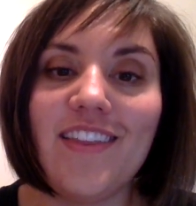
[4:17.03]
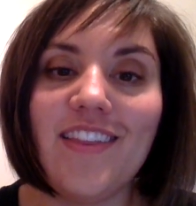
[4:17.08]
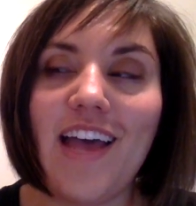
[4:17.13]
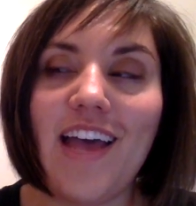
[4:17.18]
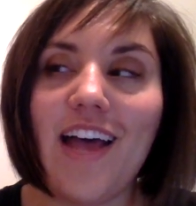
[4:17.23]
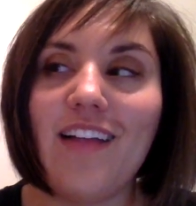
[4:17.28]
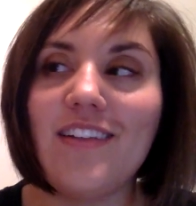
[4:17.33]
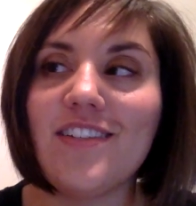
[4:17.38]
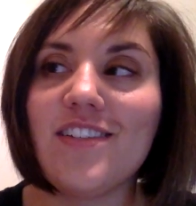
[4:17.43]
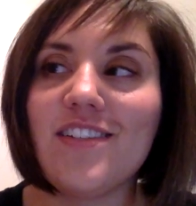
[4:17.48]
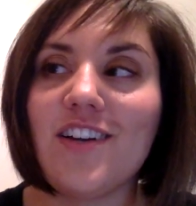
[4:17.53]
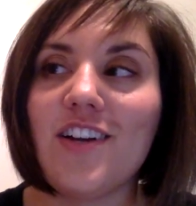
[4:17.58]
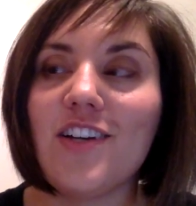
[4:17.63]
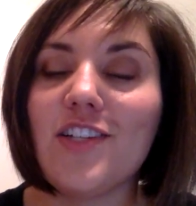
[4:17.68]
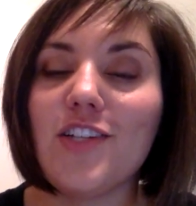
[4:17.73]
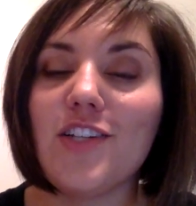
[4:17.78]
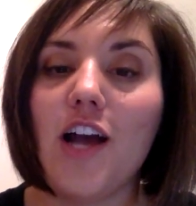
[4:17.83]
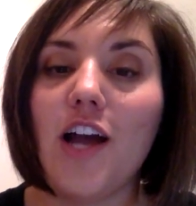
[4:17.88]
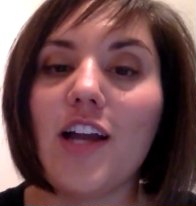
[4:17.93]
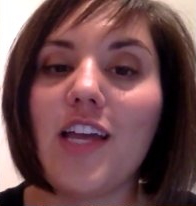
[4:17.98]
Thal is our
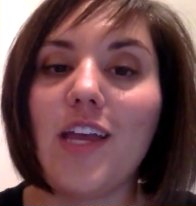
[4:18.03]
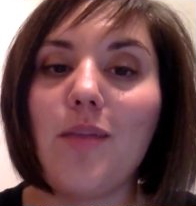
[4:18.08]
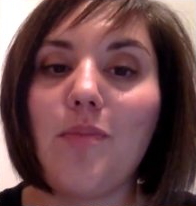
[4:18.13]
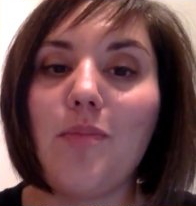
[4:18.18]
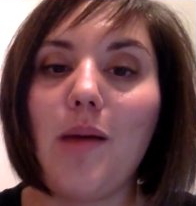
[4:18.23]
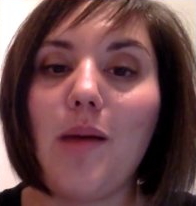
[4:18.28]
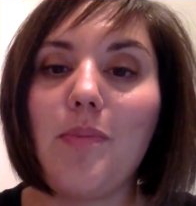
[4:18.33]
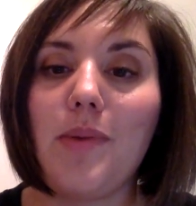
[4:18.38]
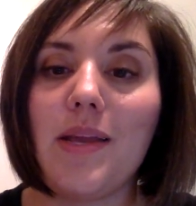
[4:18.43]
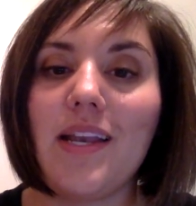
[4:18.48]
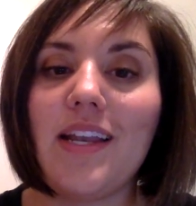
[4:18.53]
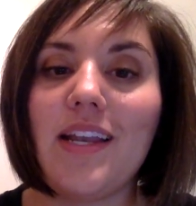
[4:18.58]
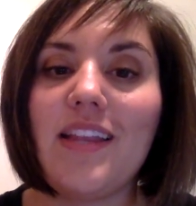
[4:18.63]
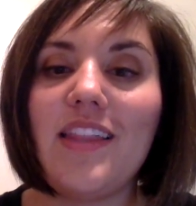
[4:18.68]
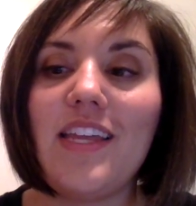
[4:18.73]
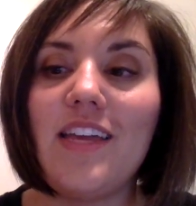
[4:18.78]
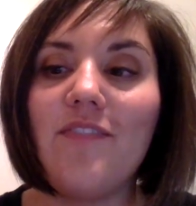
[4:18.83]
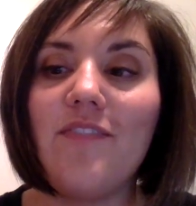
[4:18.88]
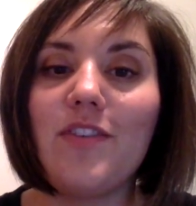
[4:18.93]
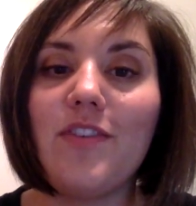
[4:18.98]
talking puppet.
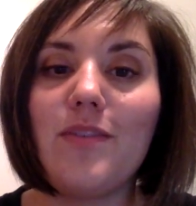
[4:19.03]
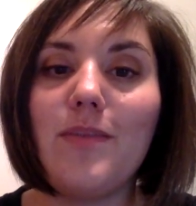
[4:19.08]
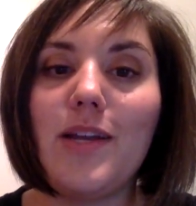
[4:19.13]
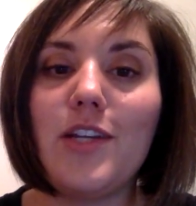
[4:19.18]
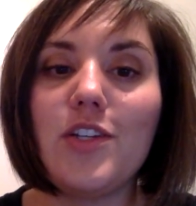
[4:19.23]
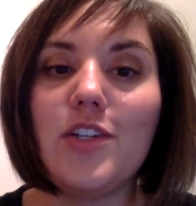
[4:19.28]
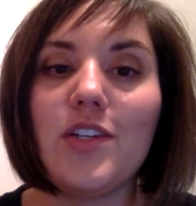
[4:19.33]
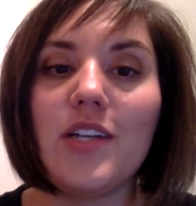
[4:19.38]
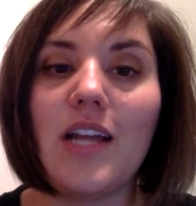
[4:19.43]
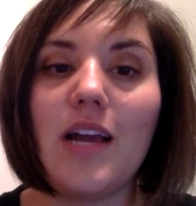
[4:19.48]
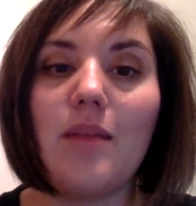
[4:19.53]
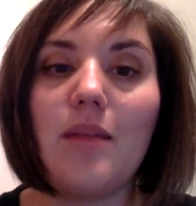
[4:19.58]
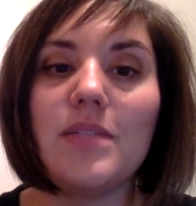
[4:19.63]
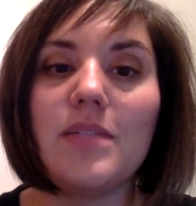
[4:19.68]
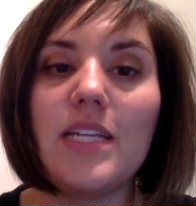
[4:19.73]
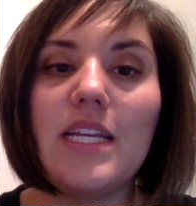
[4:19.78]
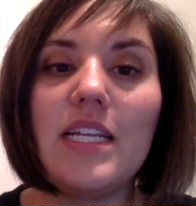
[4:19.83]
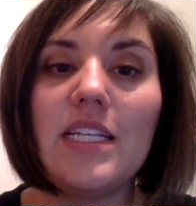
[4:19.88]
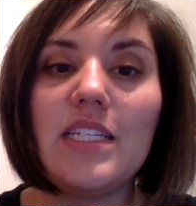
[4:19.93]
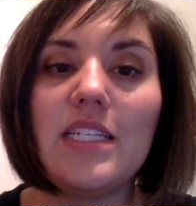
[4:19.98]
The information comes
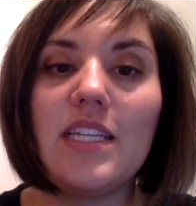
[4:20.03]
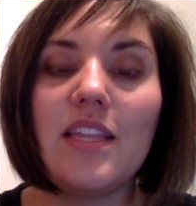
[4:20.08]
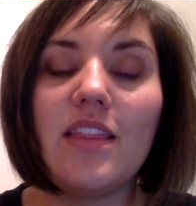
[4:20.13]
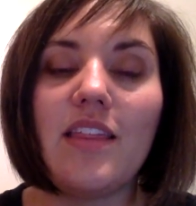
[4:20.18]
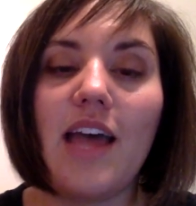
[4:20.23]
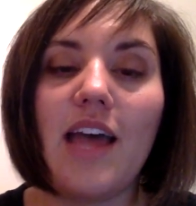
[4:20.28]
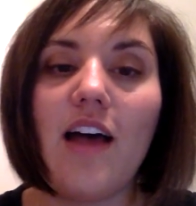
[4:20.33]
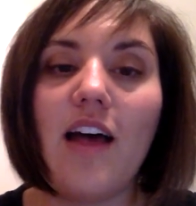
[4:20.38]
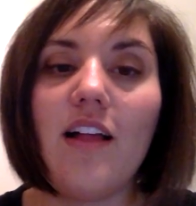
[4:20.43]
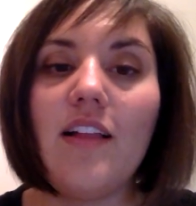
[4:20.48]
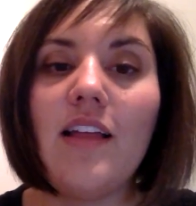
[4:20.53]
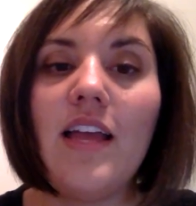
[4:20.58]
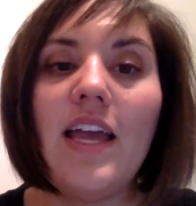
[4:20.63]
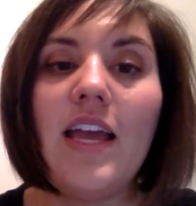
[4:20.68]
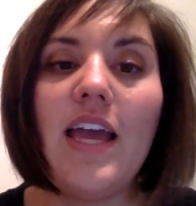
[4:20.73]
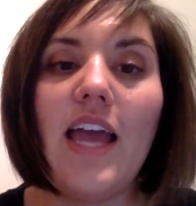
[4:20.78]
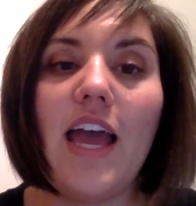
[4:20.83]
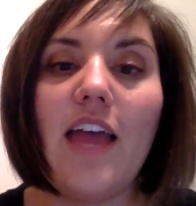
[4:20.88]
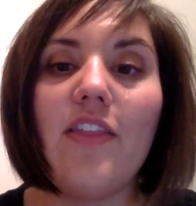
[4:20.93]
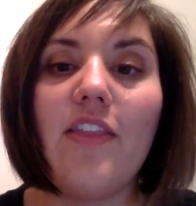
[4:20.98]
into Thal,
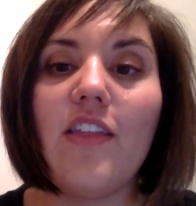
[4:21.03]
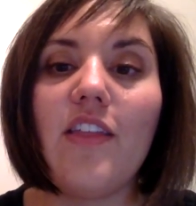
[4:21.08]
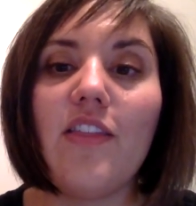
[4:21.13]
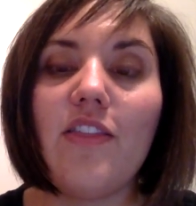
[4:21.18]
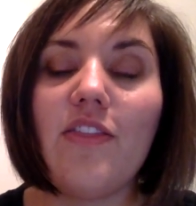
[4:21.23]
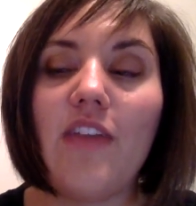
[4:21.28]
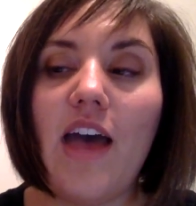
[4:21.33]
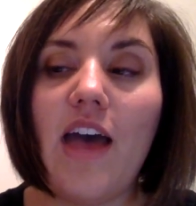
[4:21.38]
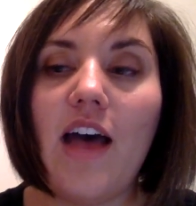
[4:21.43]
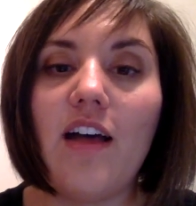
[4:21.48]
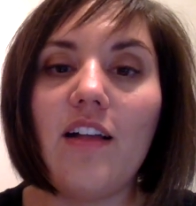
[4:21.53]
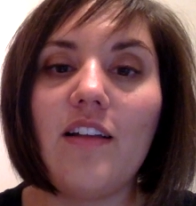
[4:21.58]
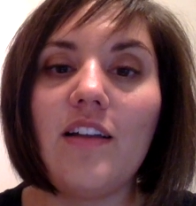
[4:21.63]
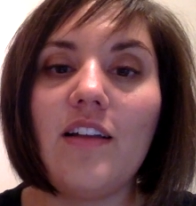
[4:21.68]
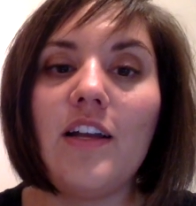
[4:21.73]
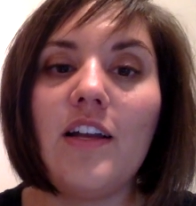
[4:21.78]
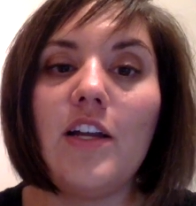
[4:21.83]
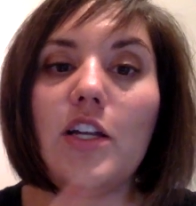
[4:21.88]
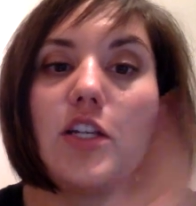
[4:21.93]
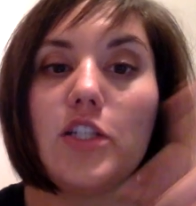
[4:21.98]
and then
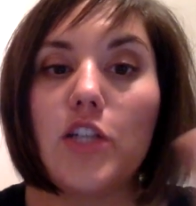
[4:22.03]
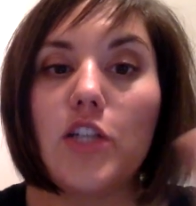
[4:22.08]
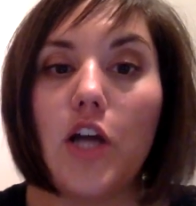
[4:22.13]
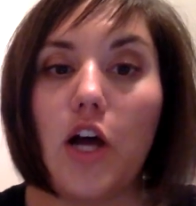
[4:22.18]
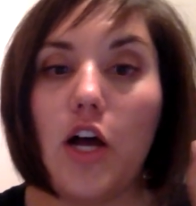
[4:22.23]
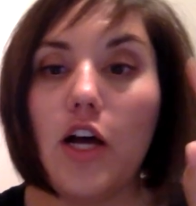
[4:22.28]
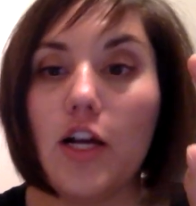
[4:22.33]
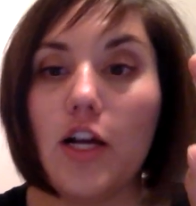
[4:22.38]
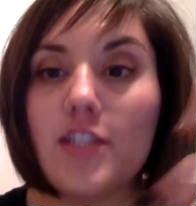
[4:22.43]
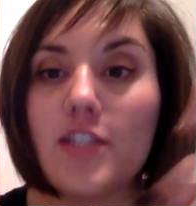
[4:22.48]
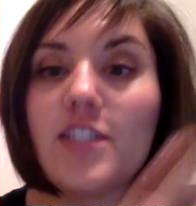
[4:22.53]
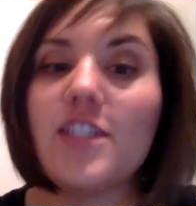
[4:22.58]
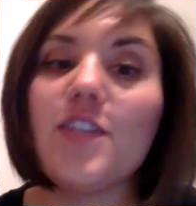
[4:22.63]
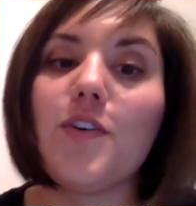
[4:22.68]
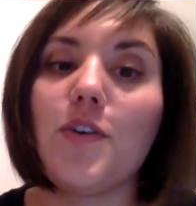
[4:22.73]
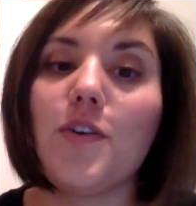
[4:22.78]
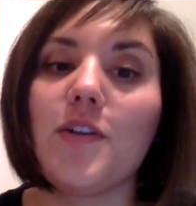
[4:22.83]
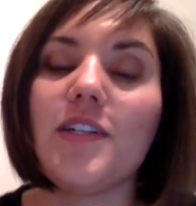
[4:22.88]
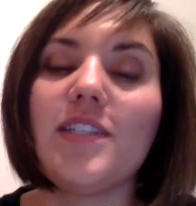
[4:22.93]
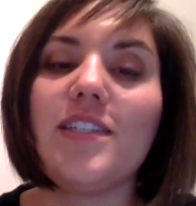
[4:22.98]
Thal talks
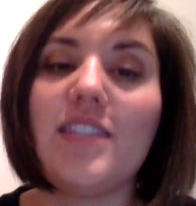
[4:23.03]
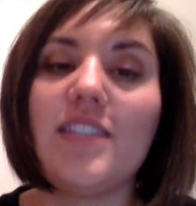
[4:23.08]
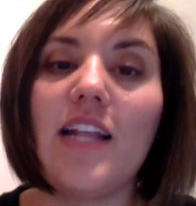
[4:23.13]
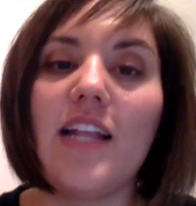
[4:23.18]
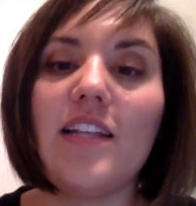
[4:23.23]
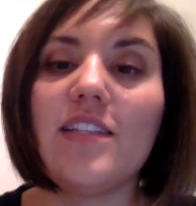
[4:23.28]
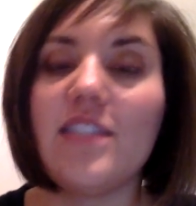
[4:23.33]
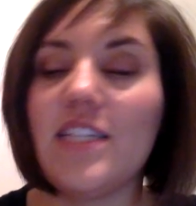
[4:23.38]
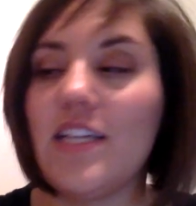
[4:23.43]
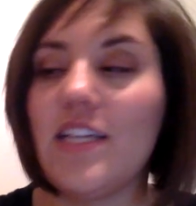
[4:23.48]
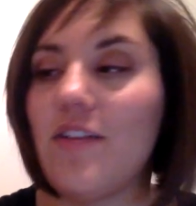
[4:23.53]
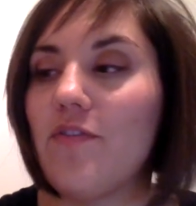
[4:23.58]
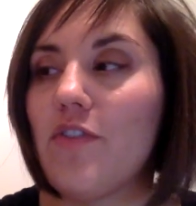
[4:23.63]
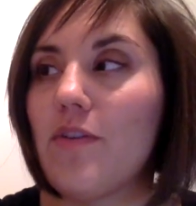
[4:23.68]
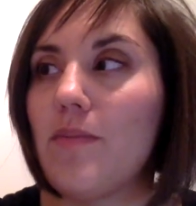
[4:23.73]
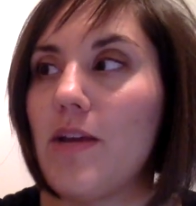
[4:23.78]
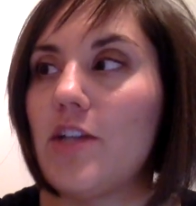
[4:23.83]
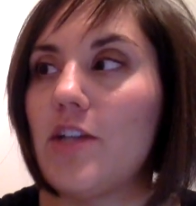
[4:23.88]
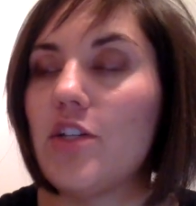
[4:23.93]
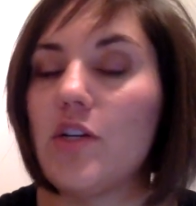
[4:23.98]
or sends the
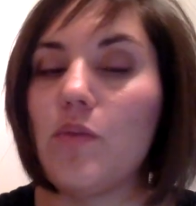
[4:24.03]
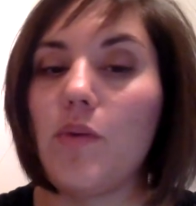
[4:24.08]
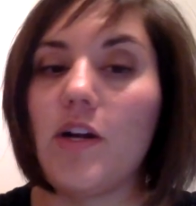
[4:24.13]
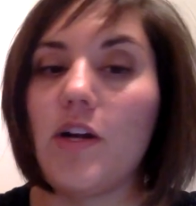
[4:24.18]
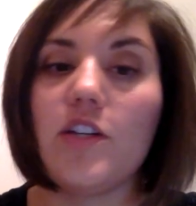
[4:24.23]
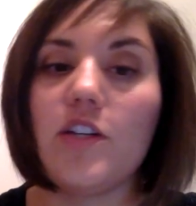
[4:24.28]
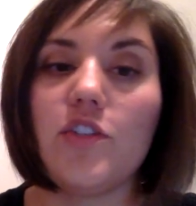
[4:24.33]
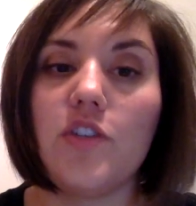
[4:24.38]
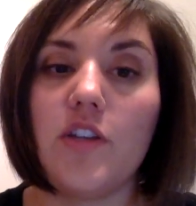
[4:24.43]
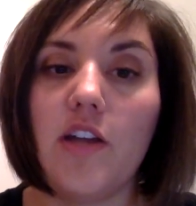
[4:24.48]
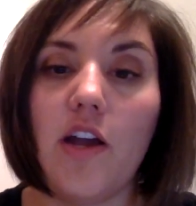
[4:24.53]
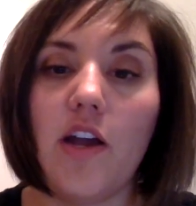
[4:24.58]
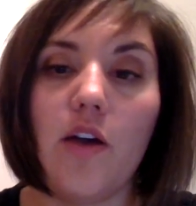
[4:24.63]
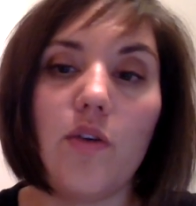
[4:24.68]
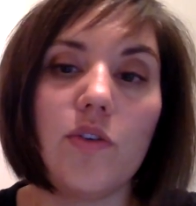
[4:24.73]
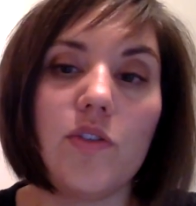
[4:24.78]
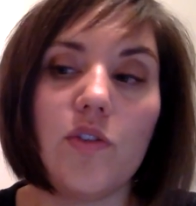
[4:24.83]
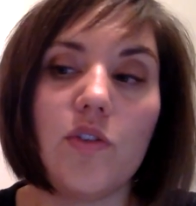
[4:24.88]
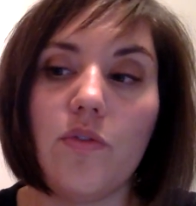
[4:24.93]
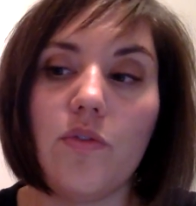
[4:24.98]
information where it should go.
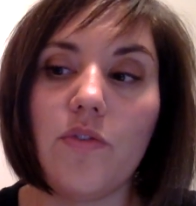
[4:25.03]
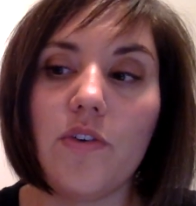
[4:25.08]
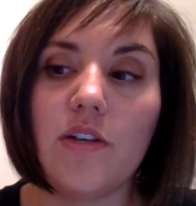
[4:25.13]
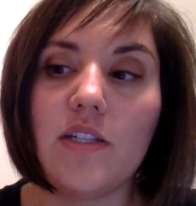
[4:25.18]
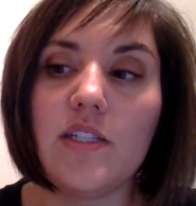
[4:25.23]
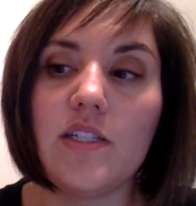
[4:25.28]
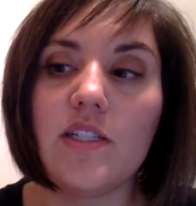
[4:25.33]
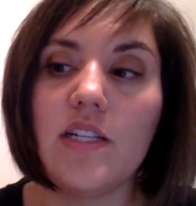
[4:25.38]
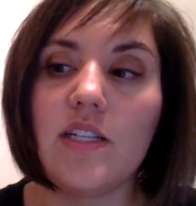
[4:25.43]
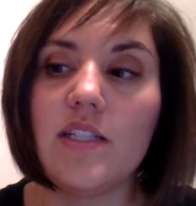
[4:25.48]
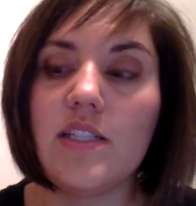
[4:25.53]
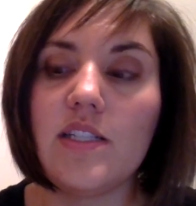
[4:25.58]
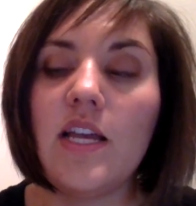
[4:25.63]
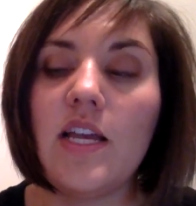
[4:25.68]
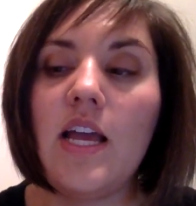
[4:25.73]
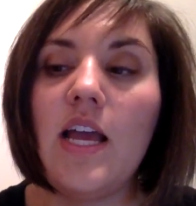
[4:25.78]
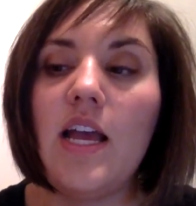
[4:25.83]
So for instance,